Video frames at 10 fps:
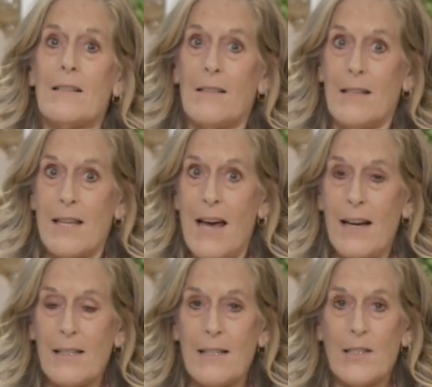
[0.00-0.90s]
the
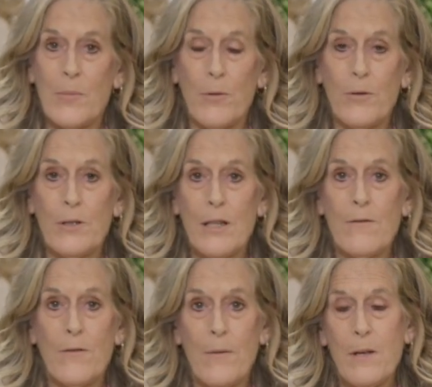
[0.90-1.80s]
excess
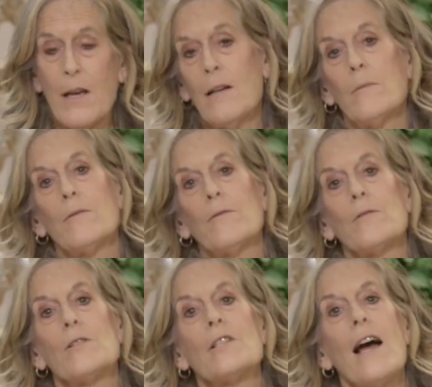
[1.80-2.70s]
protein from the animal
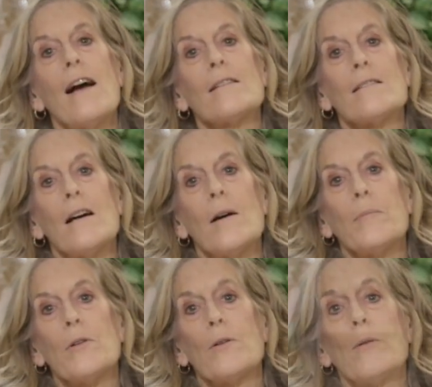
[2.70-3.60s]
food jacks up
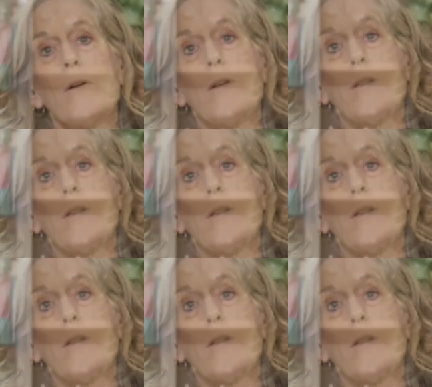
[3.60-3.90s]
your